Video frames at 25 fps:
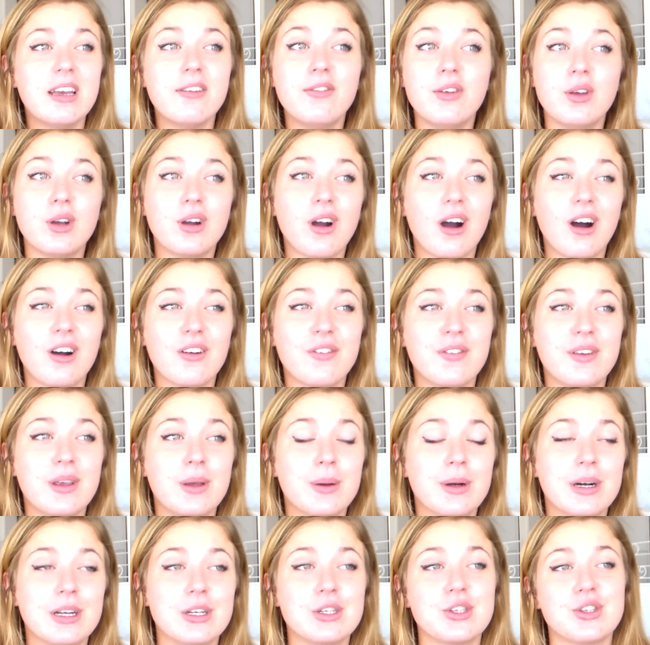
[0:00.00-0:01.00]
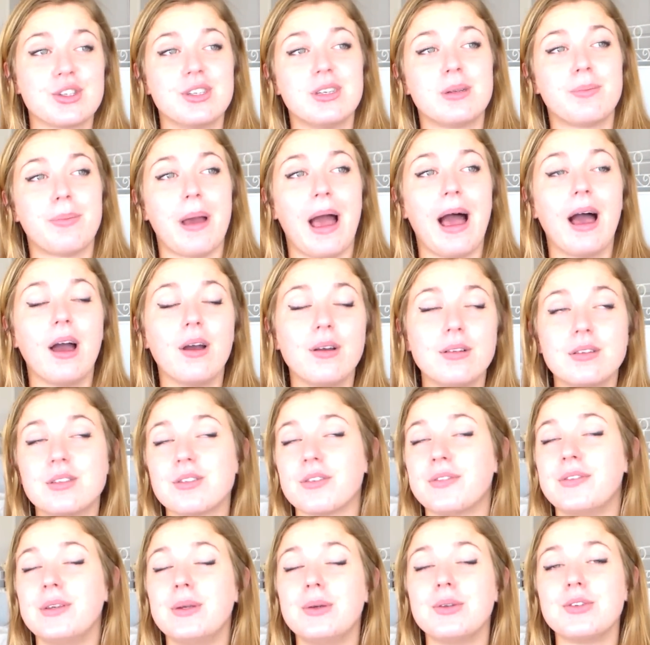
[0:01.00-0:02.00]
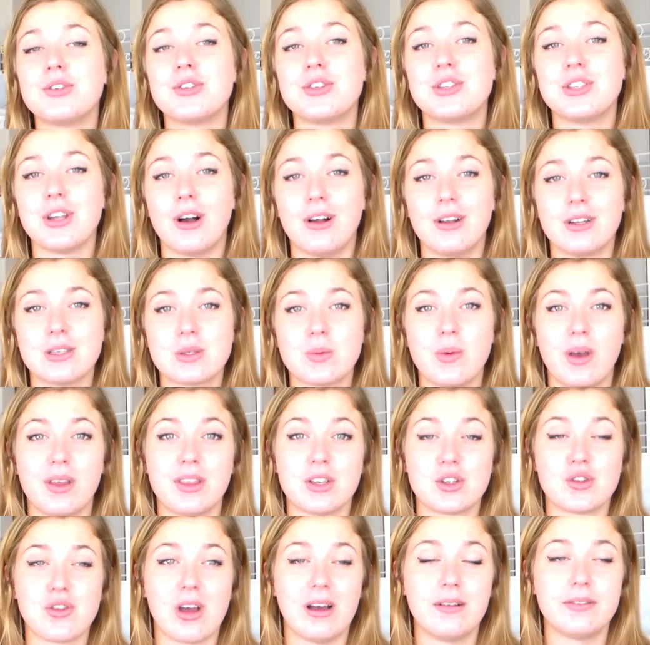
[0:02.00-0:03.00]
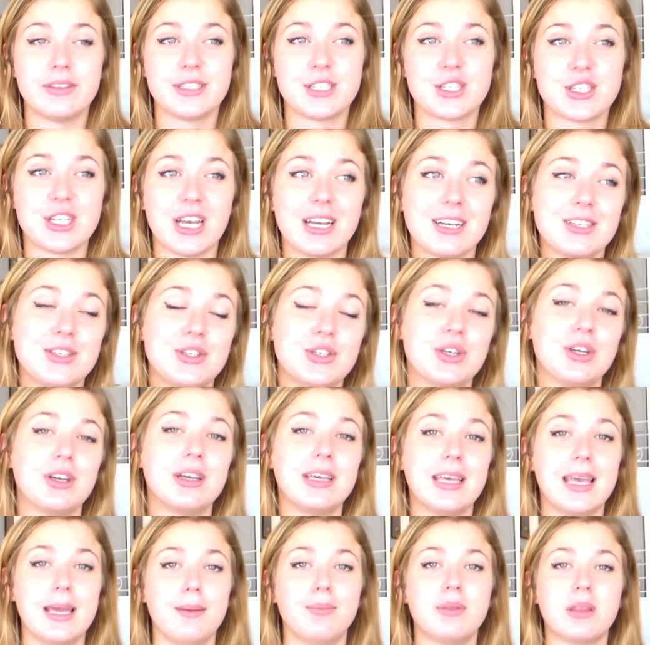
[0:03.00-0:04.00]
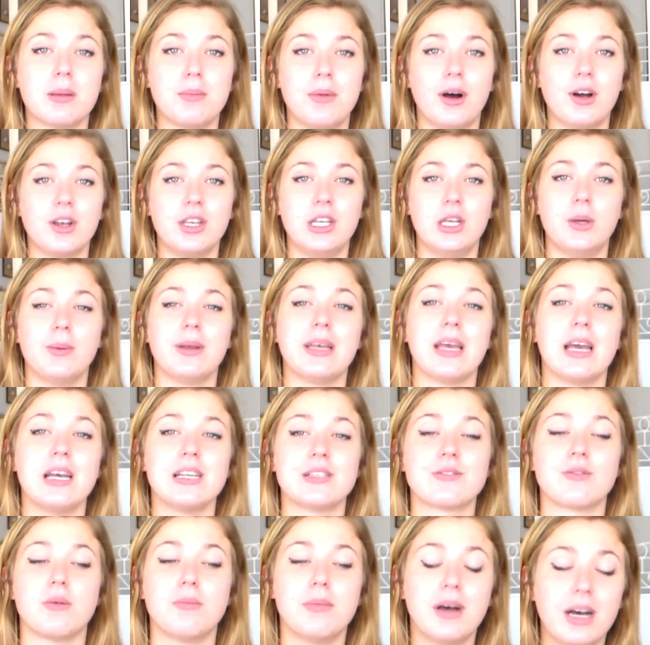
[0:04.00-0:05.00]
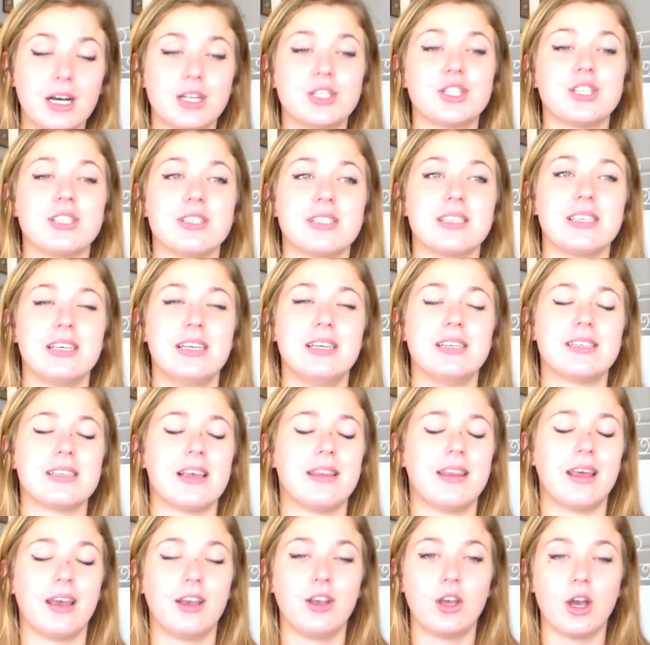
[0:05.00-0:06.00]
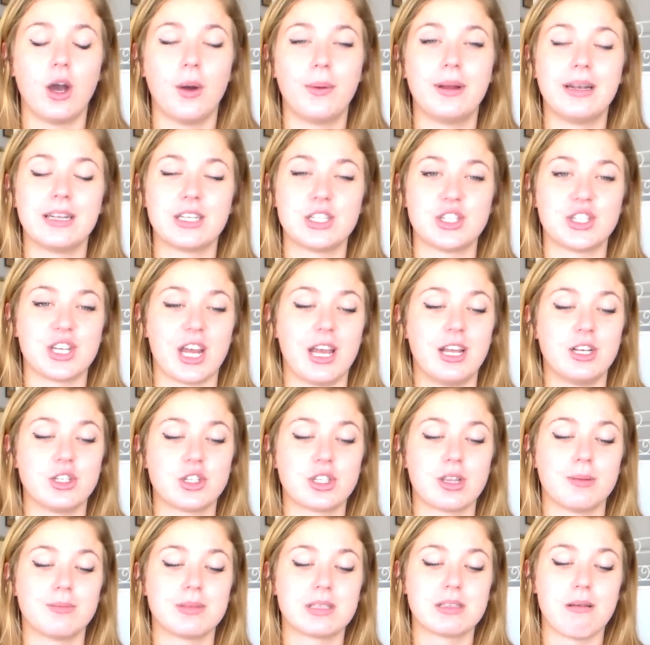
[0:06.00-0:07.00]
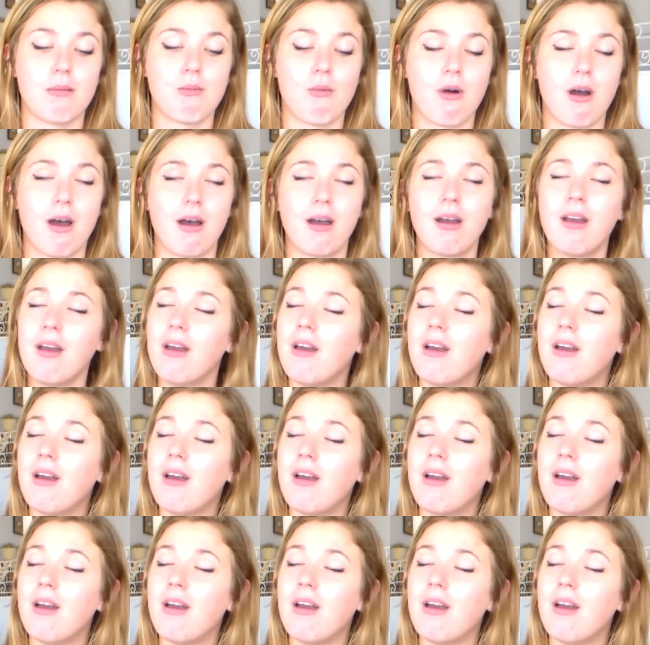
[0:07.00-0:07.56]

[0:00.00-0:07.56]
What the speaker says: If you got a few £100 or a few $100 worth of traveller's checks, you could keep them on you in case of emergencies and then go and exchange them somewhere.